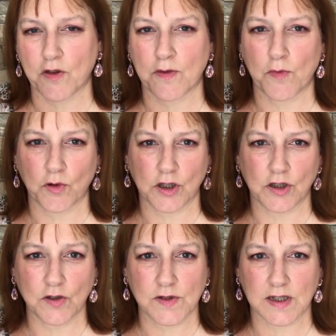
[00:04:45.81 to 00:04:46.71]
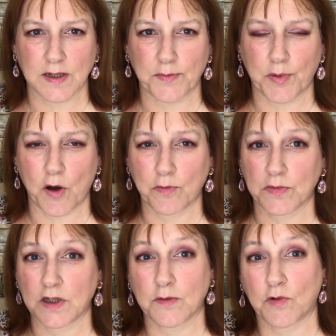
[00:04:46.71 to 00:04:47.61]
or the more you use the lip
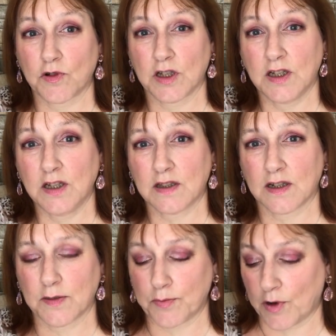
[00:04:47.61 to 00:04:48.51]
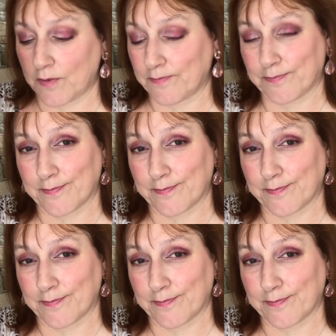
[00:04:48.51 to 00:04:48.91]
balm, the more you need the lip balm.